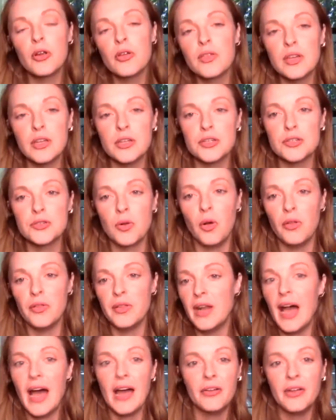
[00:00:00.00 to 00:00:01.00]
control,
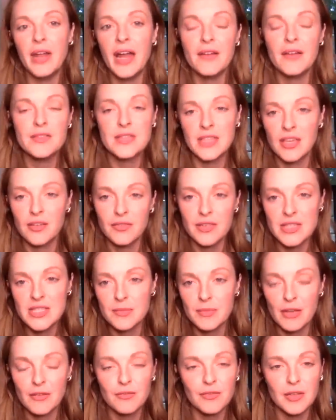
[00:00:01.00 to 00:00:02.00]
then I don't have to give it to
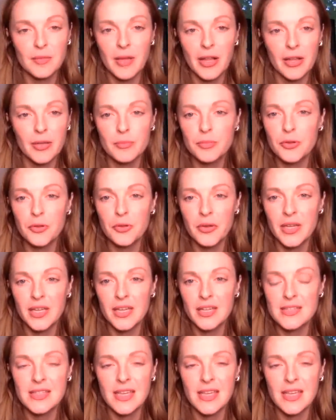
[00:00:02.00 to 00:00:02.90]
my female employees.